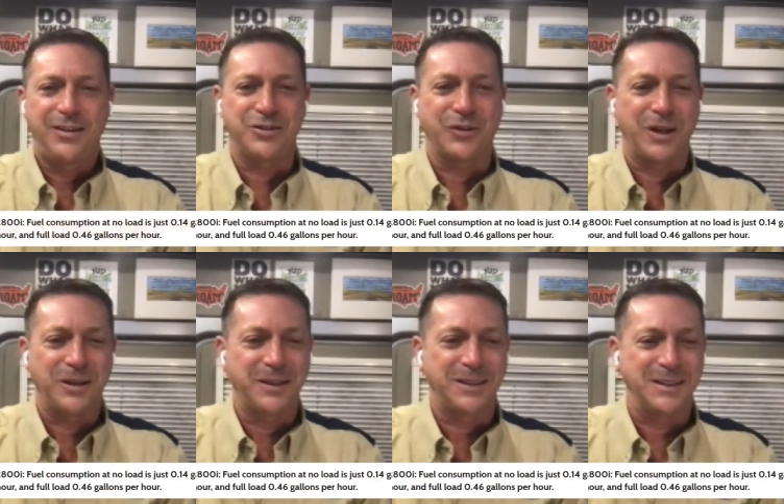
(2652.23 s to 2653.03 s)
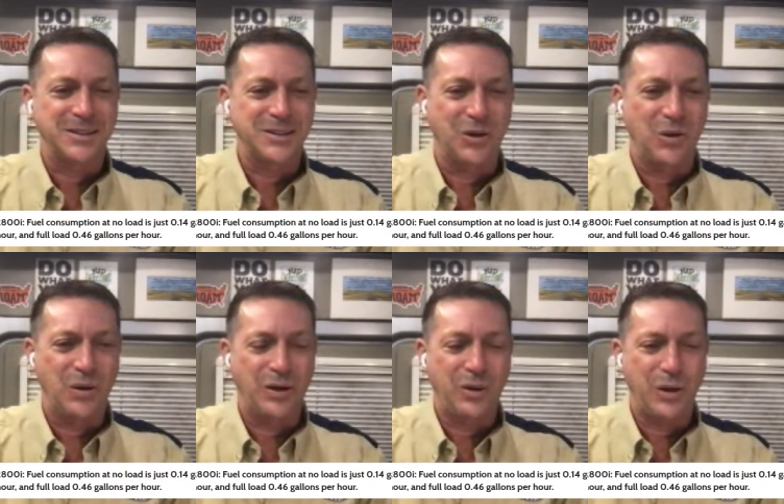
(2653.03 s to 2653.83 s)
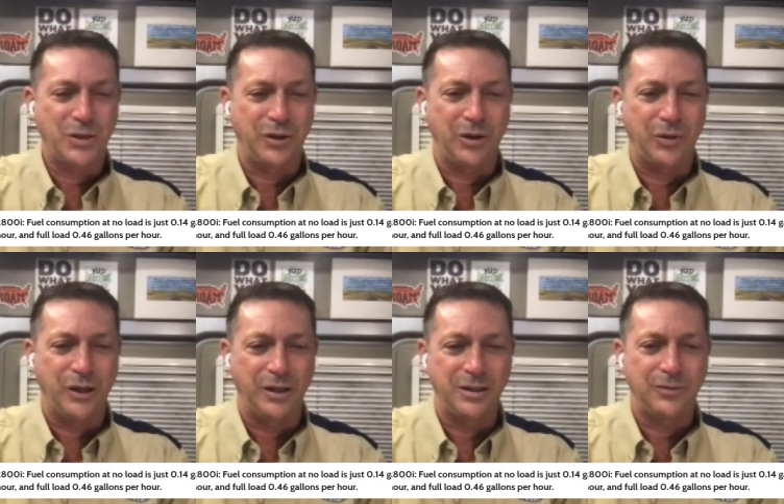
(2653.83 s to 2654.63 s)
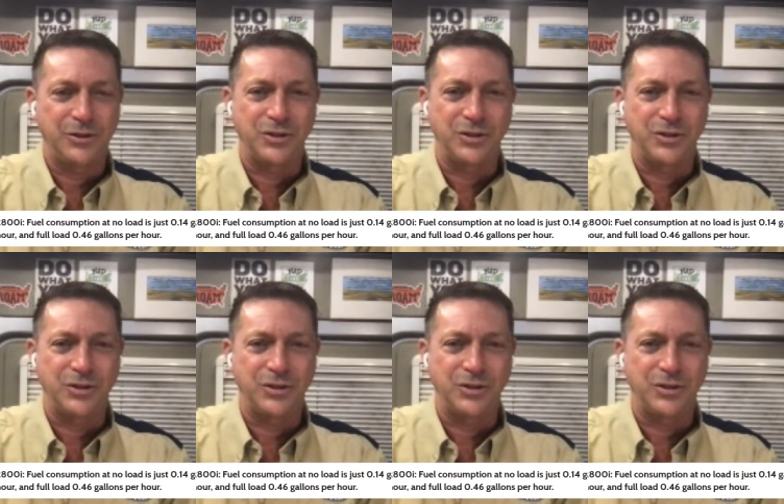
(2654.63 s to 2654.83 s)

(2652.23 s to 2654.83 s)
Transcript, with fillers: you guys are great. Look at this. So according to the Onin,